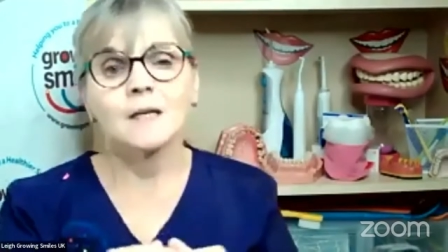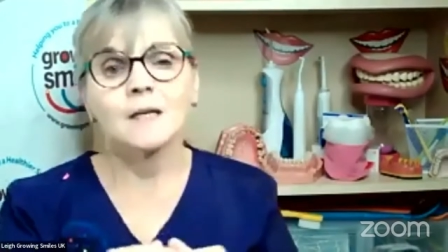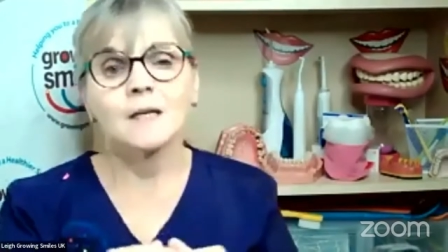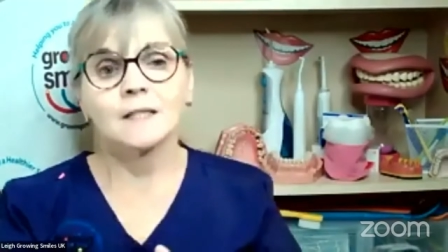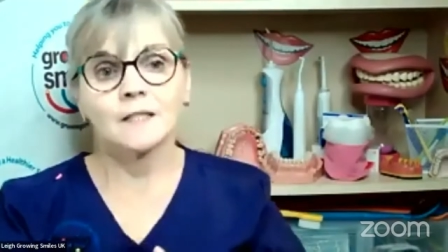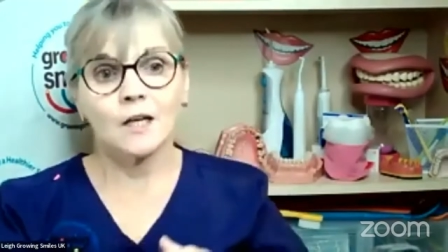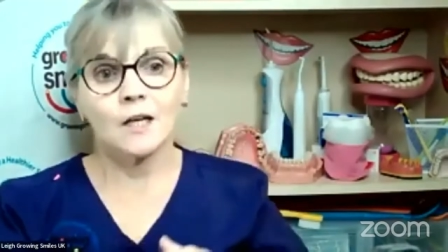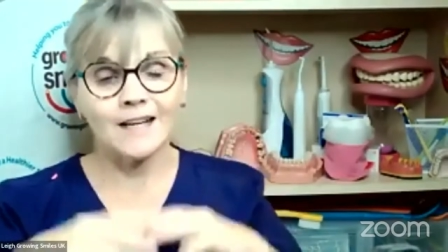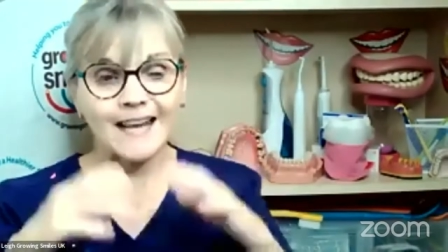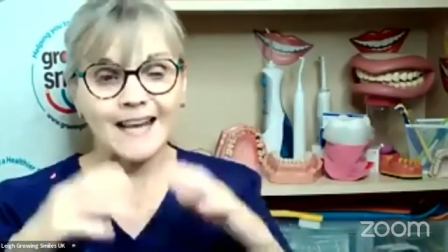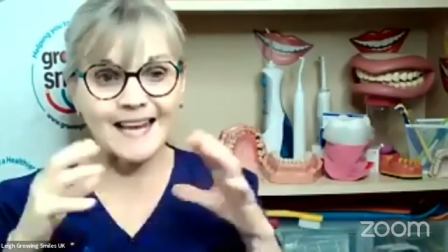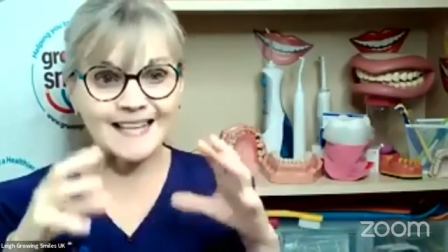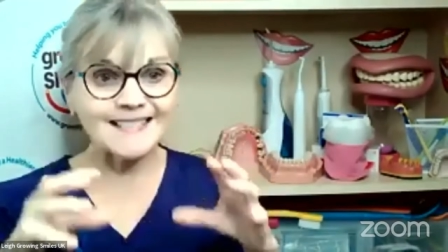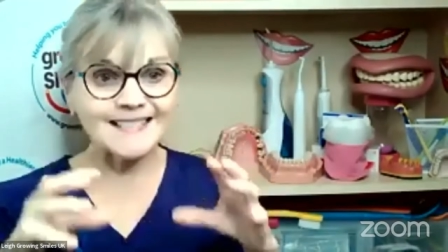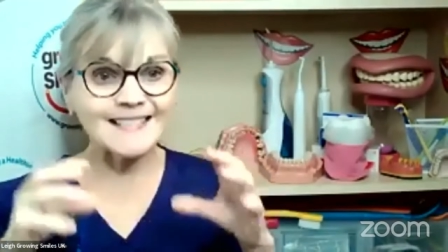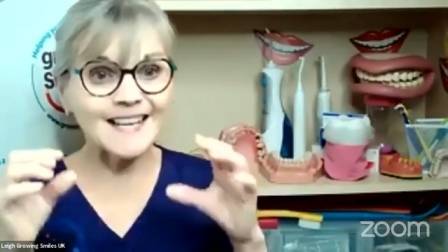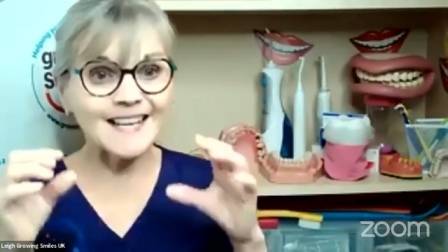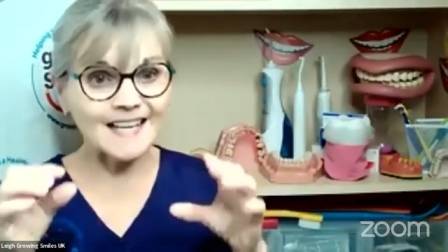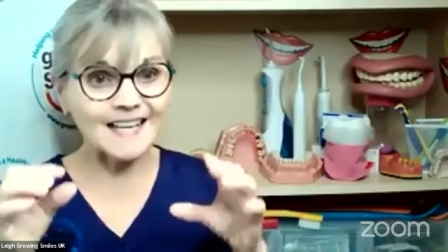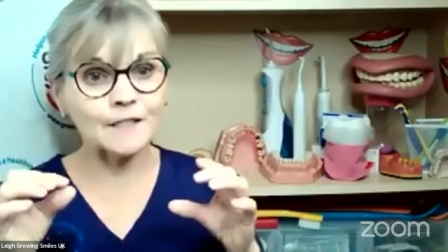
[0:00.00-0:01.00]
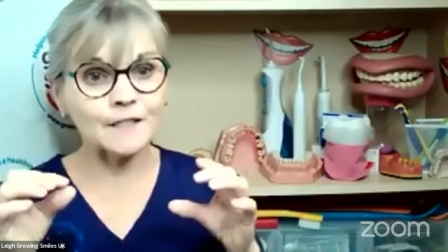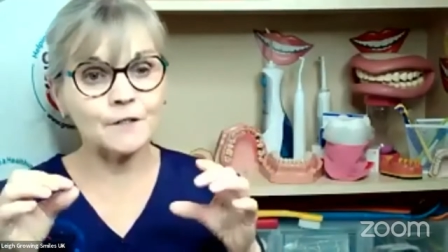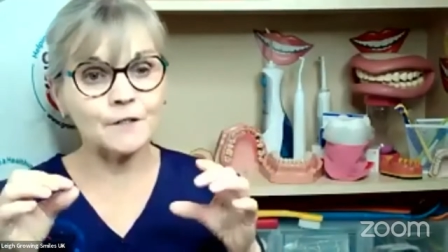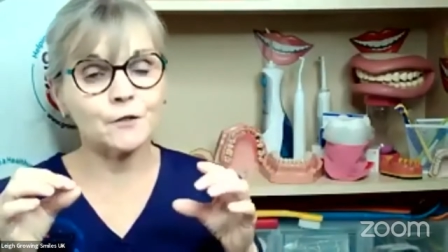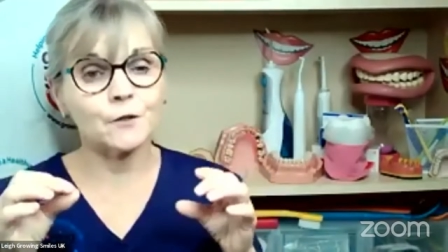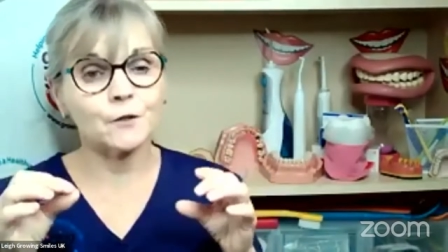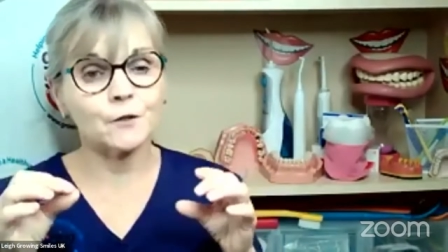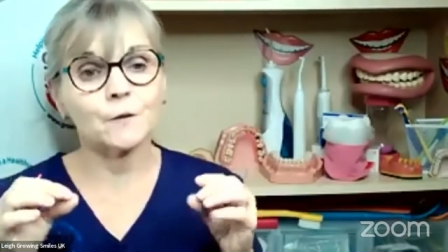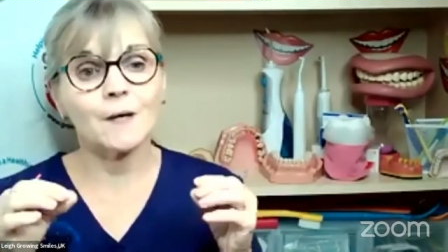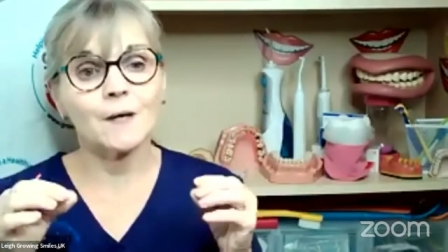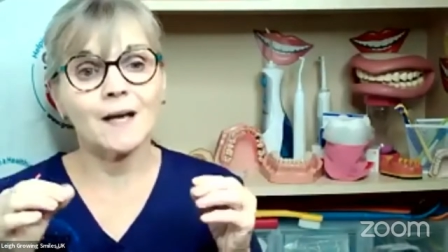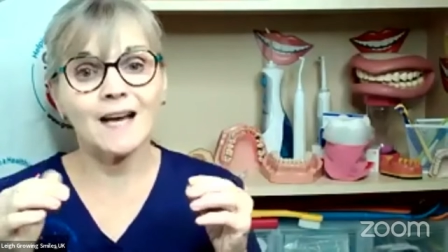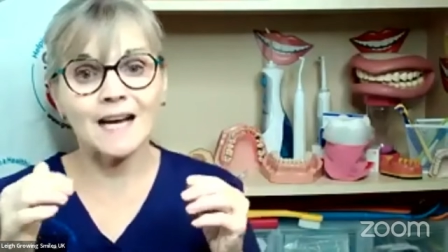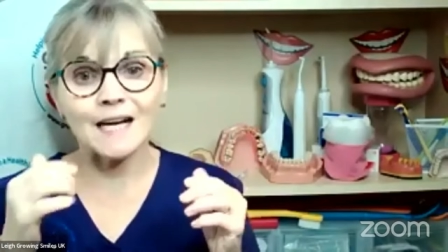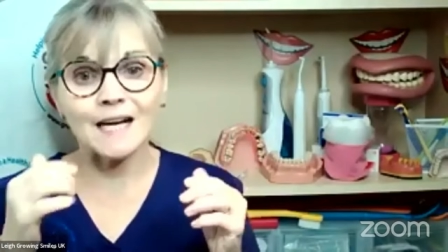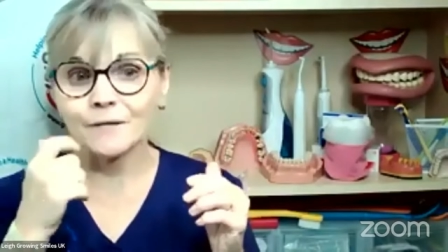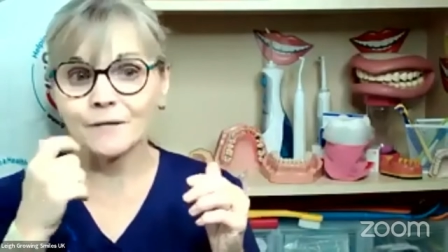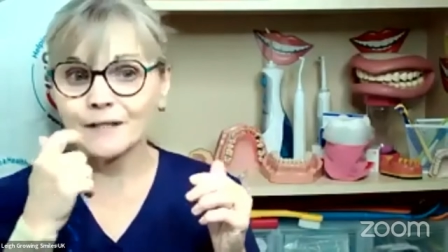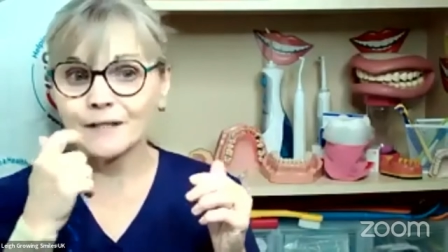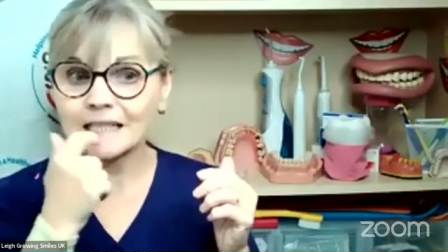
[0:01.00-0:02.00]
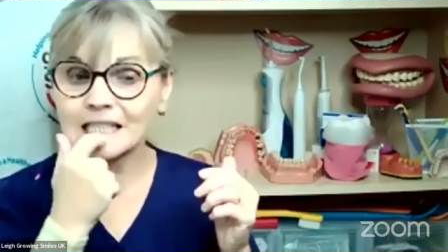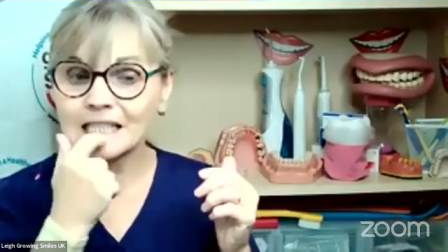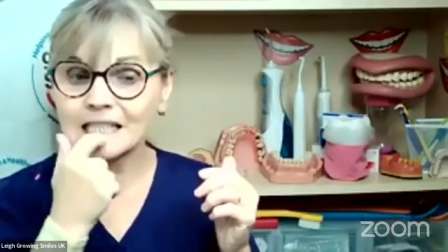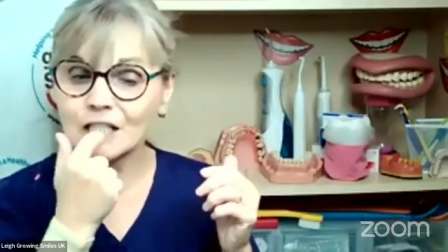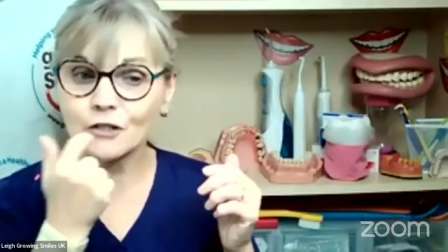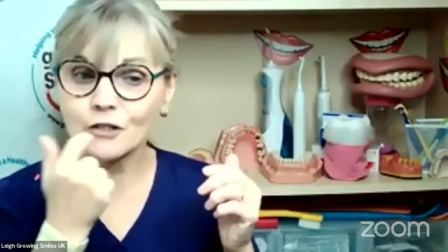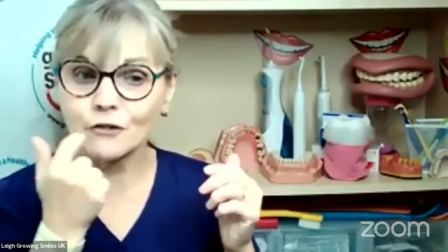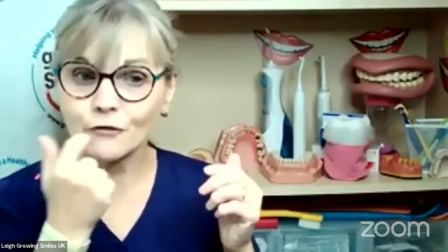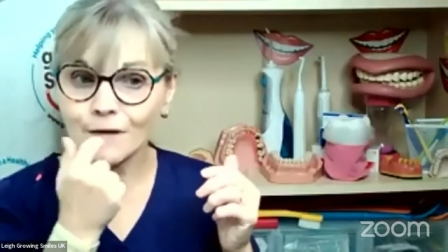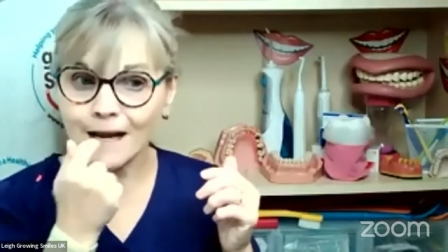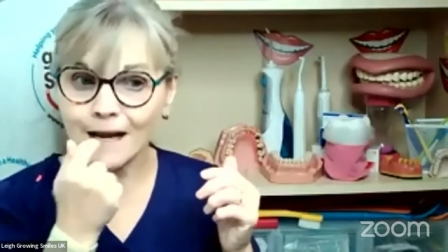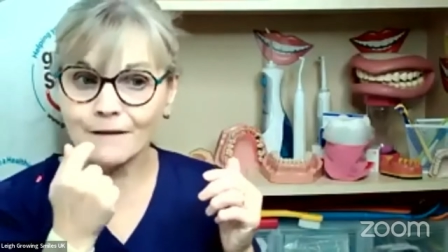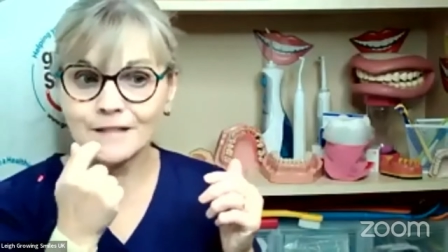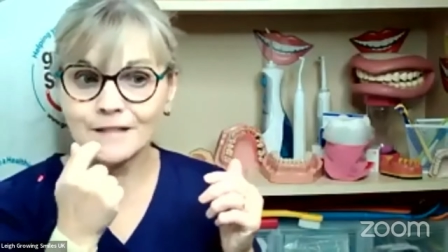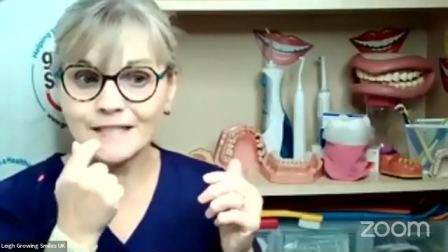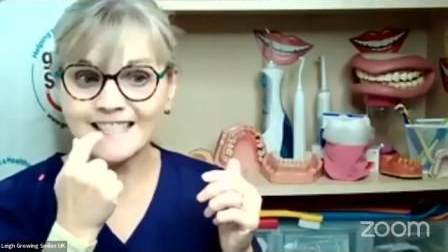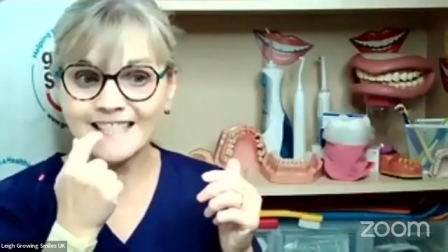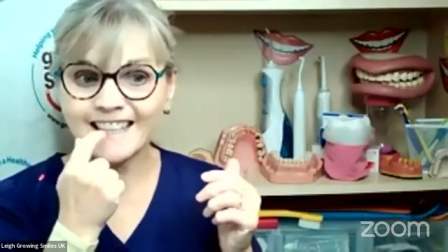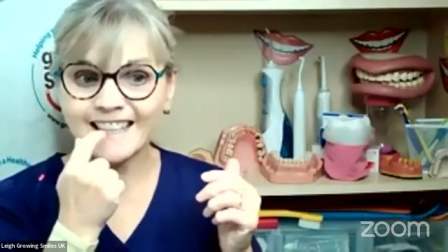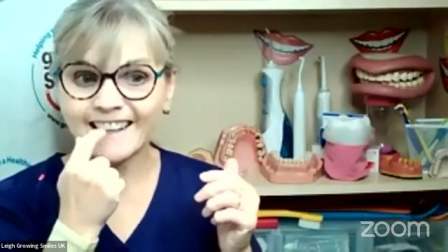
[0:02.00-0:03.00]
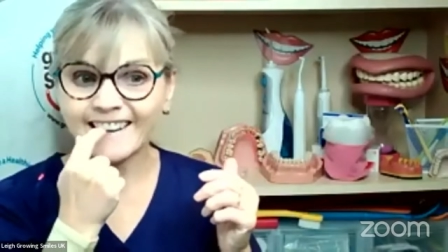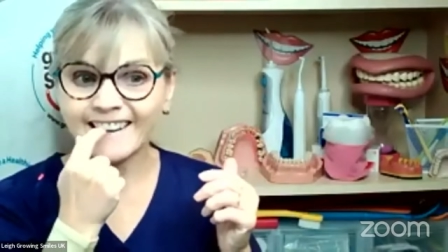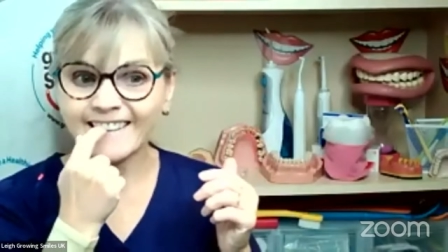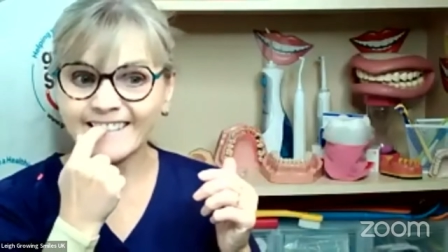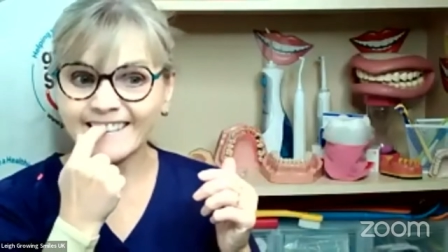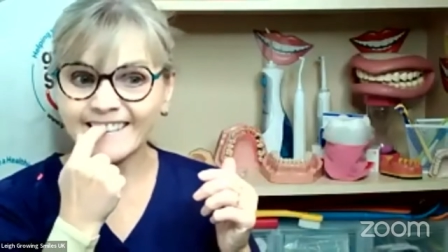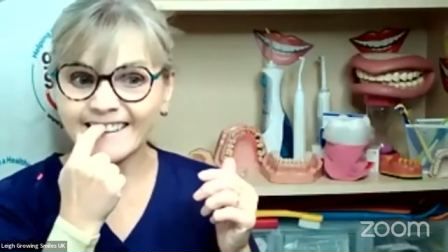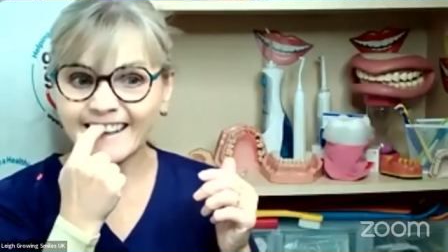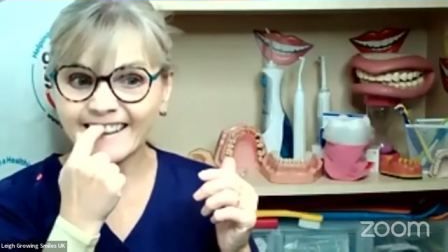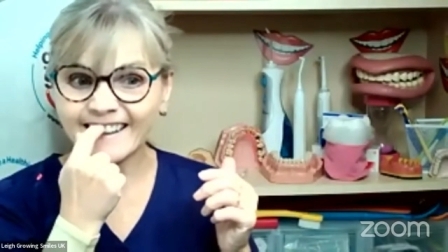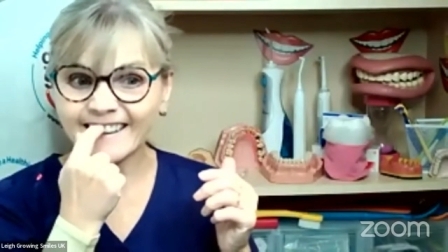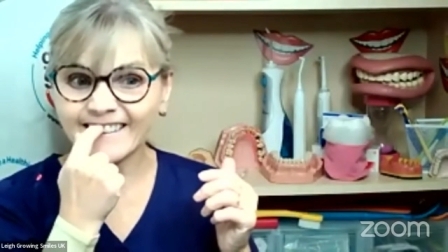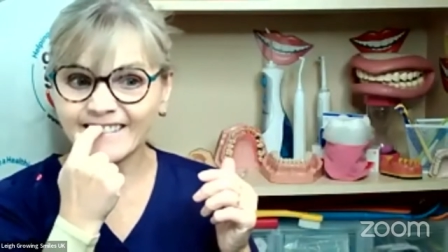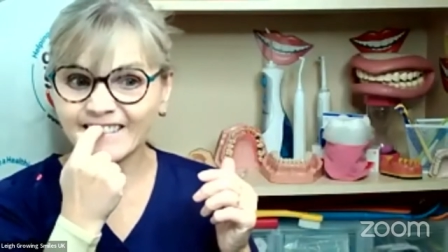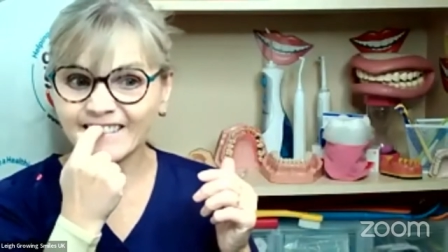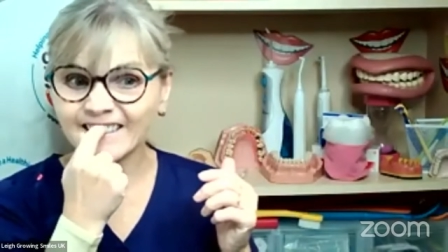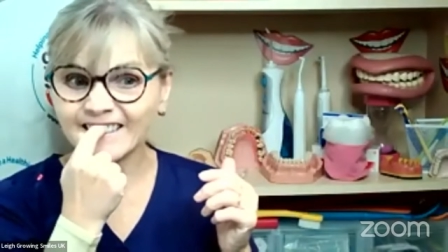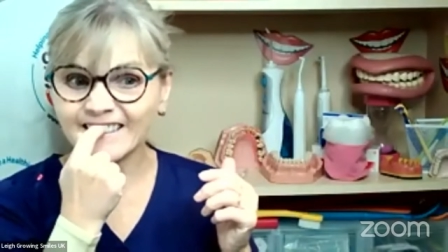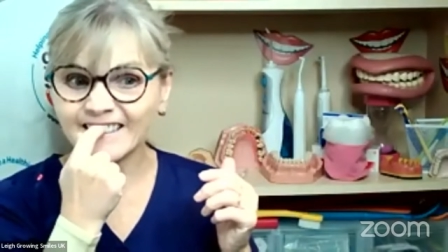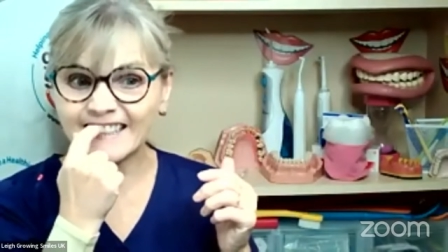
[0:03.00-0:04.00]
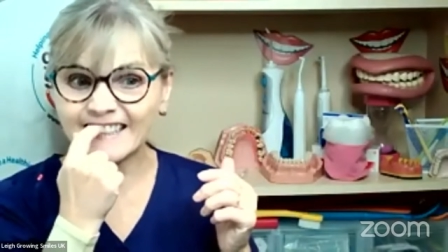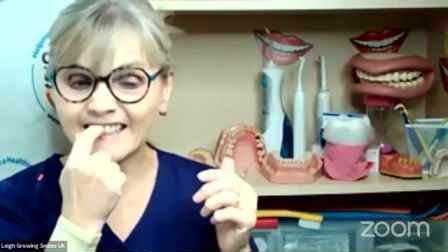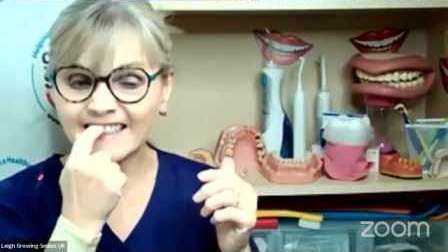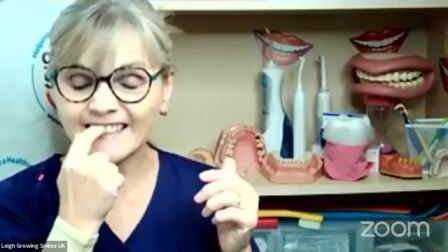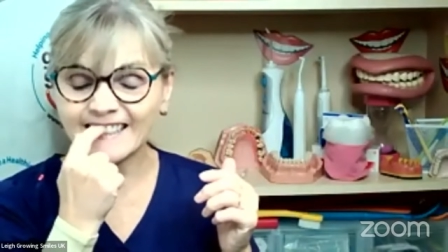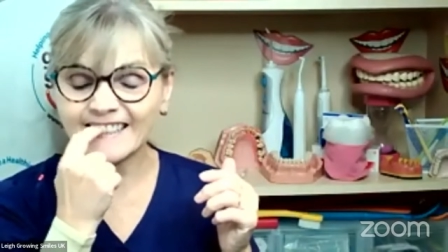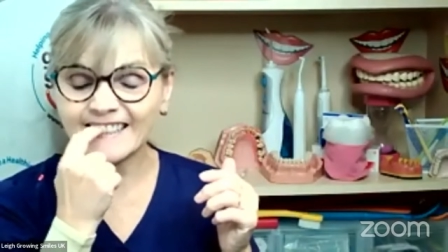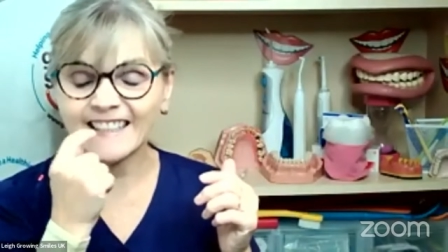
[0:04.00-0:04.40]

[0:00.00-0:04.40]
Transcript: Now, in health, you have a little crevice at the neck of your teeth